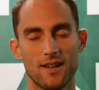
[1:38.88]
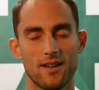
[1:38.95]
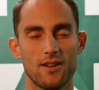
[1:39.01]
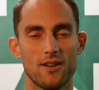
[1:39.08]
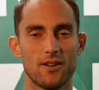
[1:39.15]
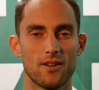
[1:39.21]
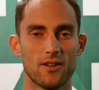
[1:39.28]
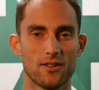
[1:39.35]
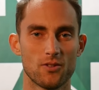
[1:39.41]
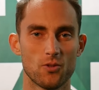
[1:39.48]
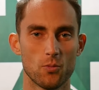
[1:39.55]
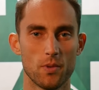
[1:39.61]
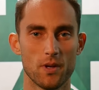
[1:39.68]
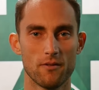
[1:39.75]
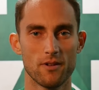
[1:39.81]

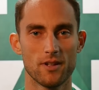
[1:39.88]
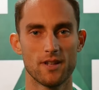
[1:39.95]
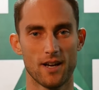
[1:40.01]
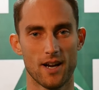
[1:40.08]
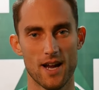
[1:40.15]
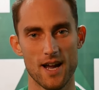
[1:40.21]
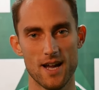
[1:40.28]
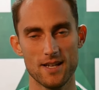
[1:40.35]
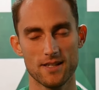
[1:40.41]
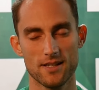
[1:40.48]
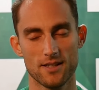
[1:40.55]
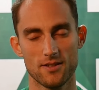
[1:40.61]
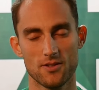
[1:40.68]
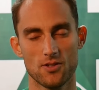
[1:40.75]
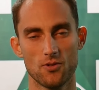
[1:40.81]
to be with the guys.
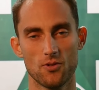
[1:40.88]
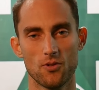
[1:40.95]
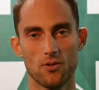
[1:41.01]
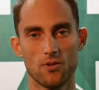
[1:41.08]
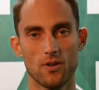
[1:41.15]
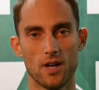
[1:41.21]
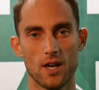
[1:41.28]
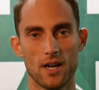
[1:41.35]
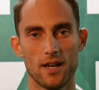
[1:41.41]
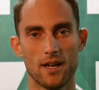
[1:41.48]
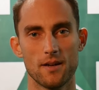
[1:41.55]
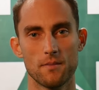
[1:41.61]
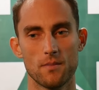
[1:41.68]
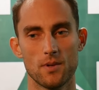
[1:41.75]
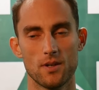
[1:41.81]
So I
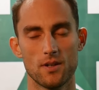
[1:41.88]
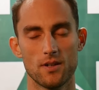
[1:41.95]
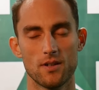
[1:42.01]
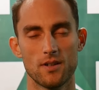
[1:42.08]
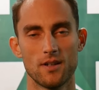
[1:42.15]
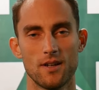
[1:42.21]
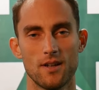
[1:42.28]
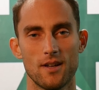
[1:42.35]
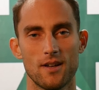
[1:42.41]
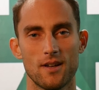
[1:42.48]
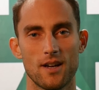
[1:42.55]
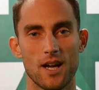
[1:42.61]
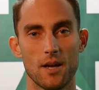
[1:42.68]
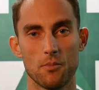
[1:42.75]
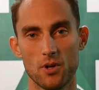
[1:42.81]
am
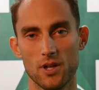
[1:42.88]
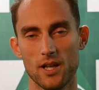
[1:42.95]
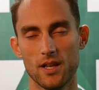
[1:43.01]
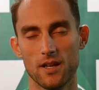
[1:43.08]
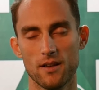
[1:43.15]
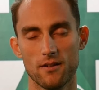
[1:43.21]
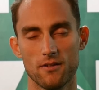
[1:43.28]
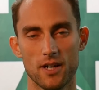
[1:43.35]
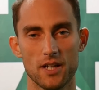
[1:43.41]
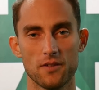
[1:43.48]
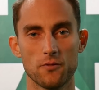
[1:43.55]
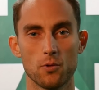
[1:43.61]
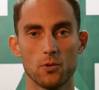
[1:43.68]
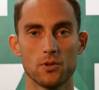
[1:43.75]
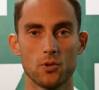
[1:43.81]
I'm really
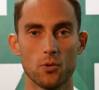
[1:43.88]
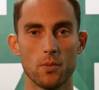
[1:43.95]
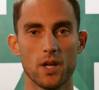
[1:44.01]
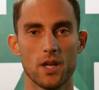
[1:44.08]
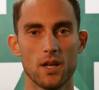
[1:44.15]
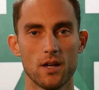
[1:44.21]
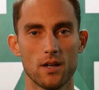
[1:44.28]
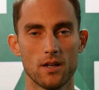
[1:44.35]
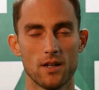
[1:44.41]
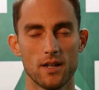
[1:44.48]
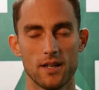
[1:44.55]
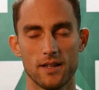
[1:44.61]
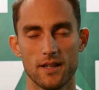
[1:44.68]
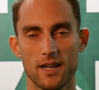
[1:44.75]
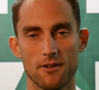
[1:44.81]
grateful to be here
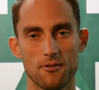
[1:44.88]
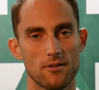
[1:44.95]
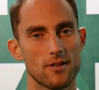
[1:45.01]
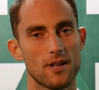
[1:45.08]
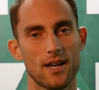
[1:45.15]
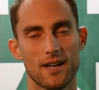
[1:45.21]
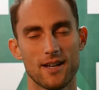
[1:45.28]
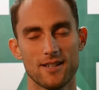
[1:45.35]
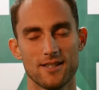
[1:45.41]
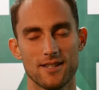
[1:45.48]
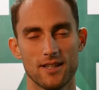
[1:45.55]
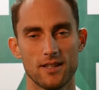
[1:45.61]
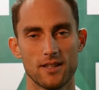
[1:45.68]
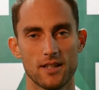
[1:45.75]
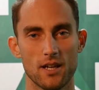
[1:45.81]
and I can
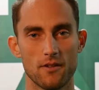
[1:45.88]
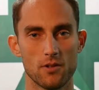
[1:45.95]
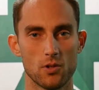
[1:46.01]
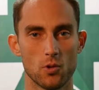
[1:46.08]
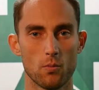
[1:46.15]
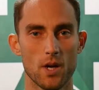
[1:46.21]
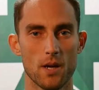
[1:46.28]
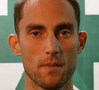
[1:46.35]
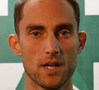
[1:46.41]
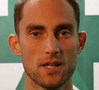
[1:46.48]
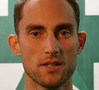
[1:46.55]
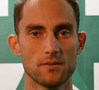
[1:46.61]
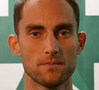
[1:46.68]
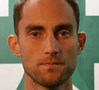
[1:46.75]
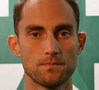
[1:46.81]
say that I will do my best.